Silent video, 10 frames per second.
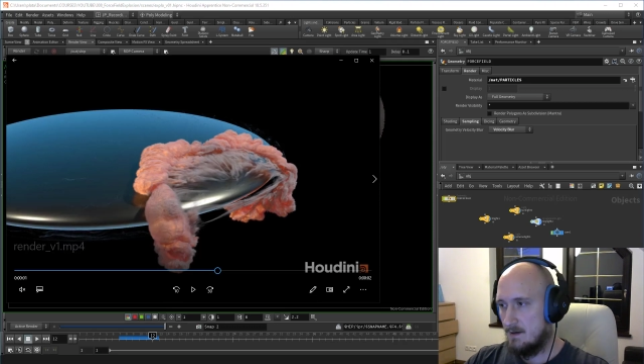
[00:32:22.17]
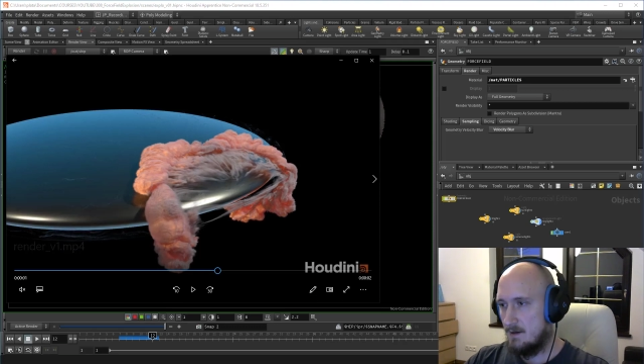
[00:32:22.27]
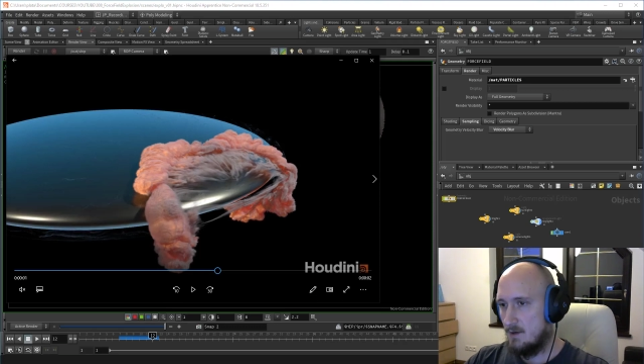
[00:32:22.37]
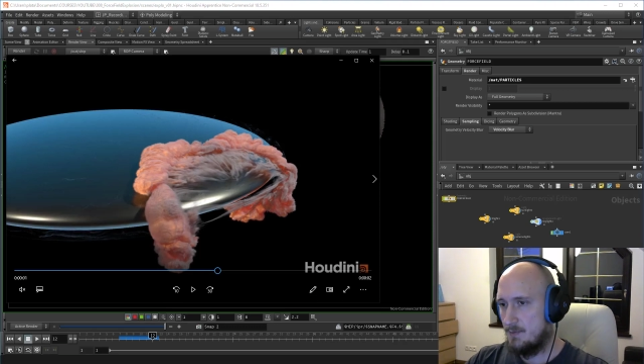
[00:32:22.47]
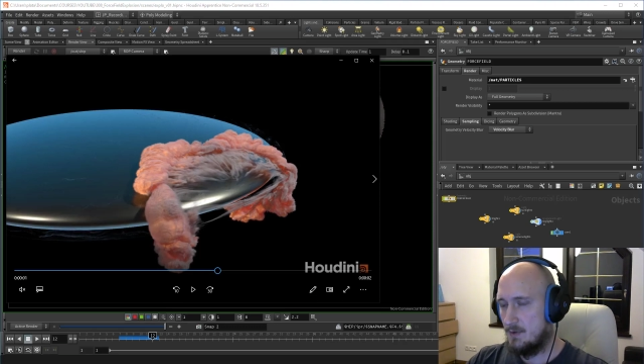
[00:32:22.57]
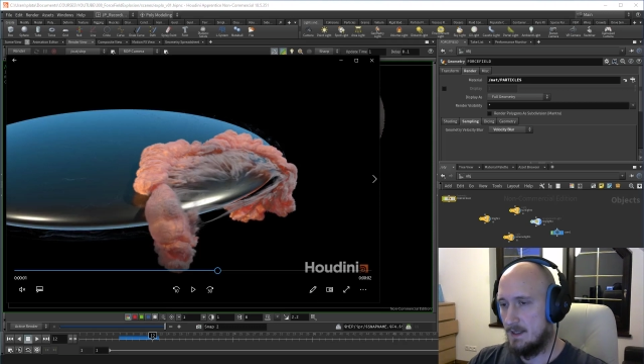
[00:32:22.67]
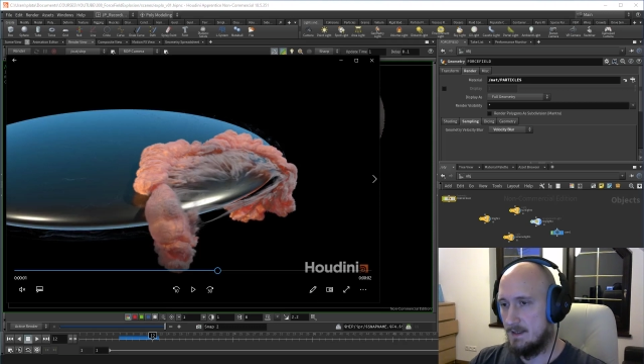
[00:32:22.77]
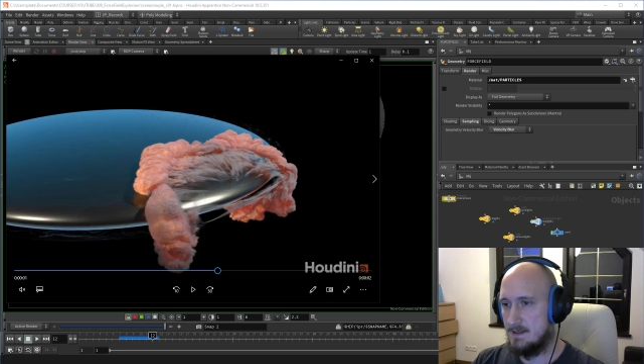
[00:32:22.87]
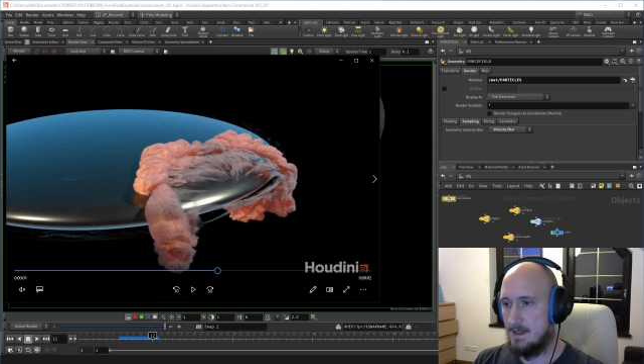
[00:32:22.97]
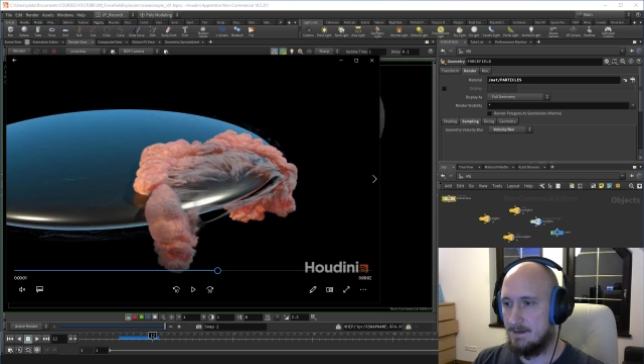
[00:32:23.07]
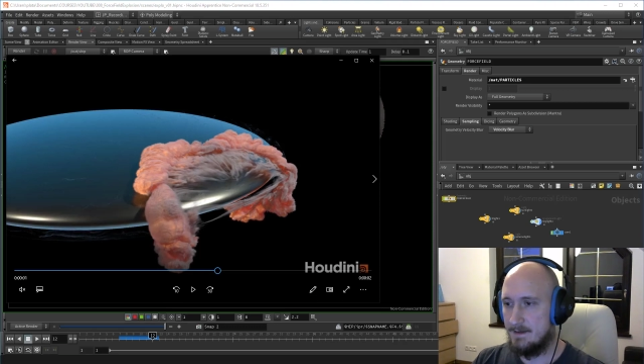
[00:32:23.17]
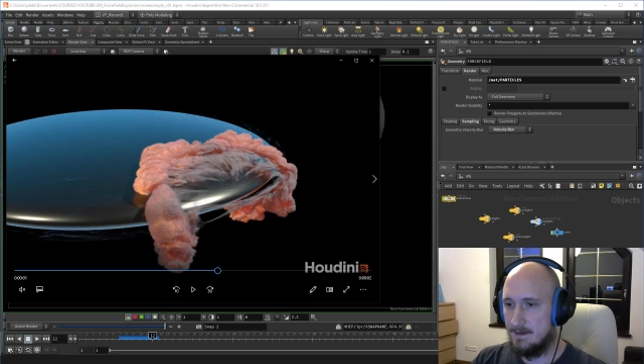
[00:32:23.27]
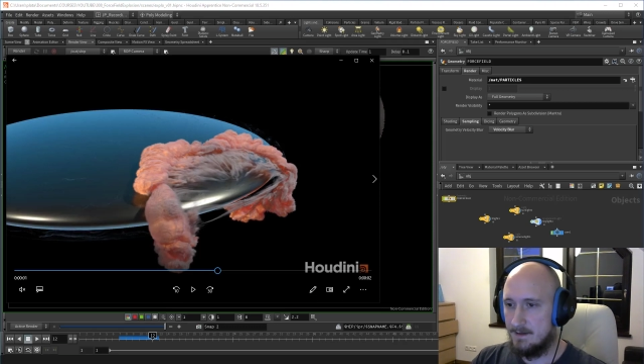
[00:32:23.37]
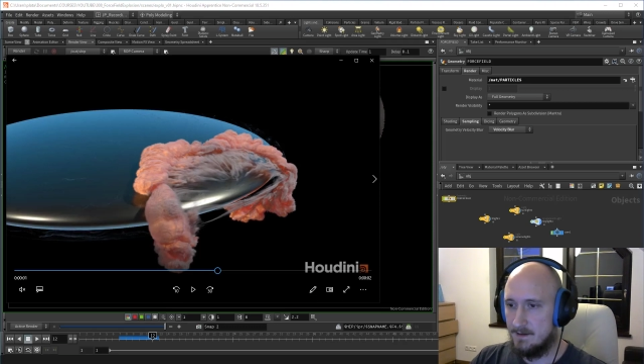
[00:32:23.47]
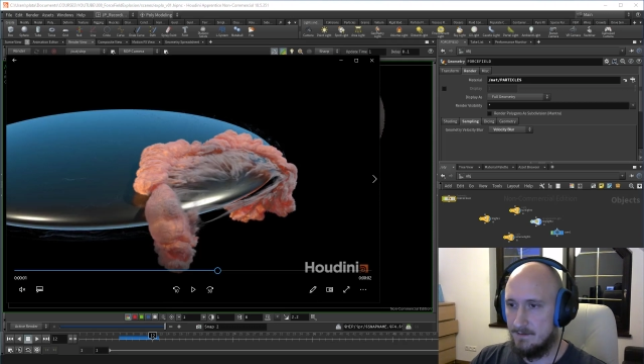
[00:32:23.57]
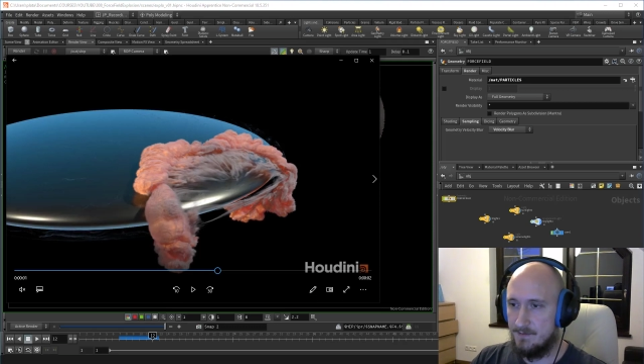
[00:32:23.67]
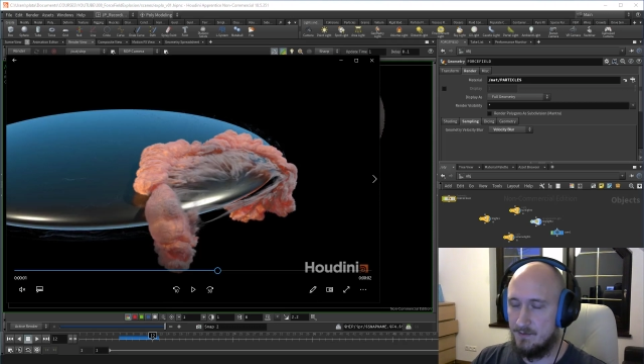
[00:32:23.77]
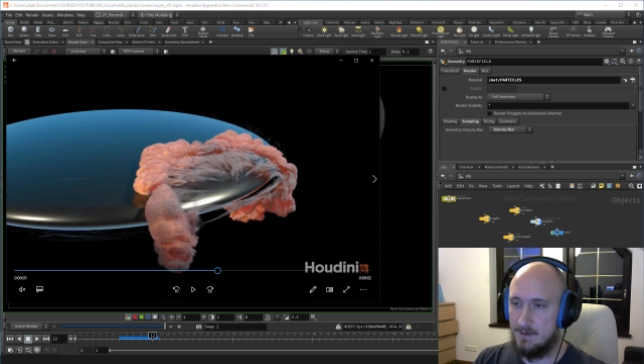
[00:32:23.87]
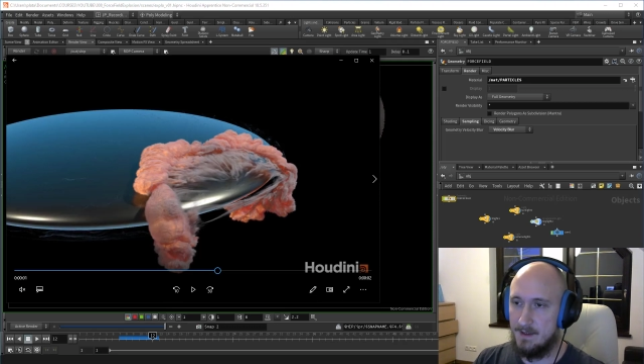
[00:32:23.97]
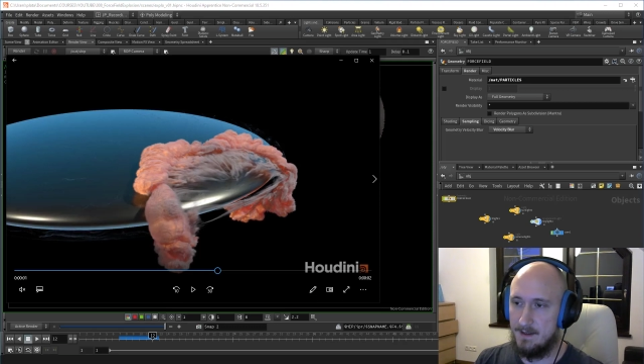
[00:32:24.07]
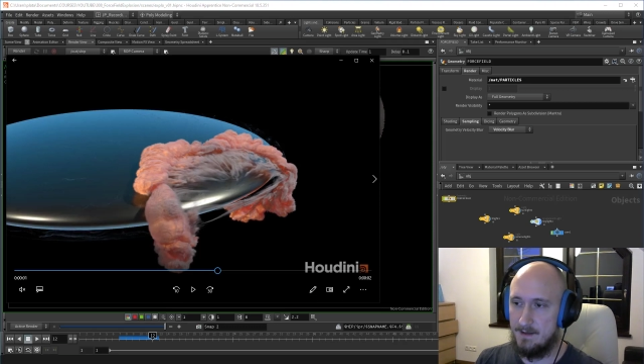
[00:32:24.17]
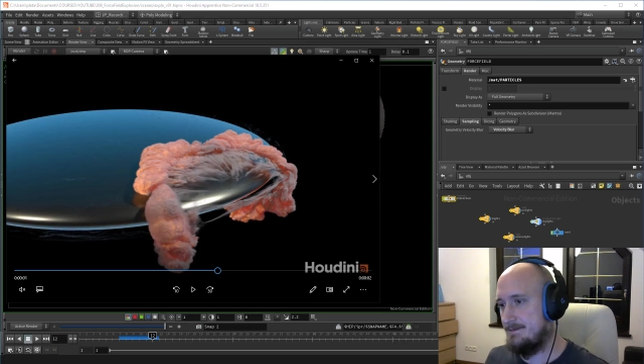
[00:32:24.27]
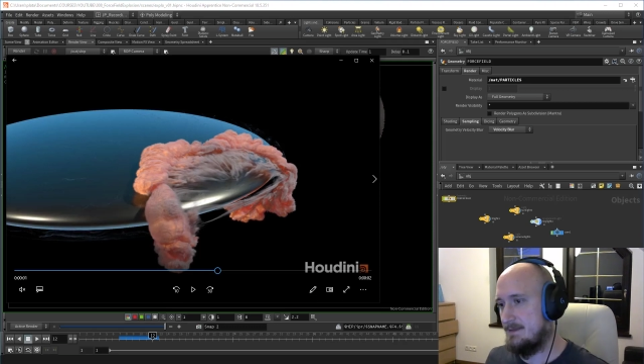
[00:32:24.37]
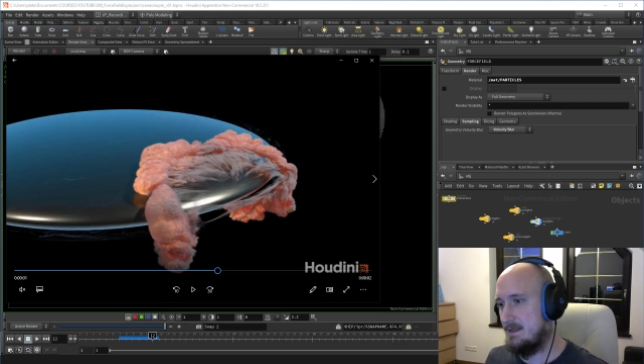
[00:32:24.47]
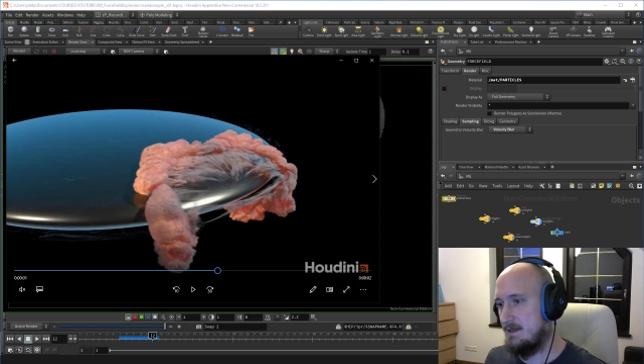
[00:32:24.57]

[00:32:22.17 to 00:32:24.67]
Hope you guys liked it. If you did,